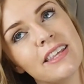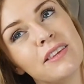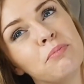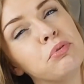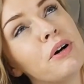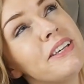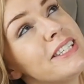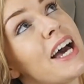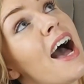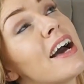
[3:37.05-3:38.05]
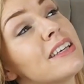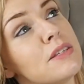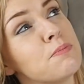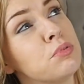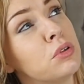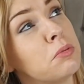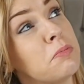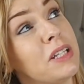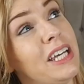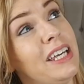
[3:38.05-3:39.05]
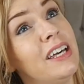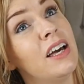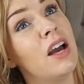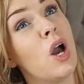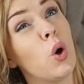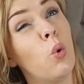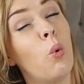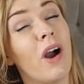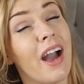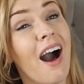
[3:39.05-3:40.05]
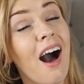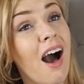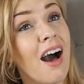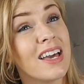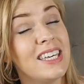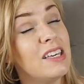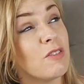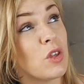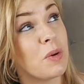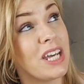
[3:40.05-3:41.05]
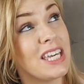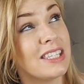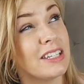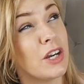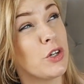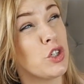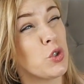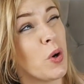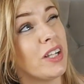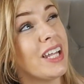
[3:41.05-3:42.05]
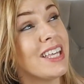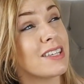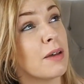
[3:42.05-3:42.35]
The price tag is probably quite high, even though it is an eau de toilette.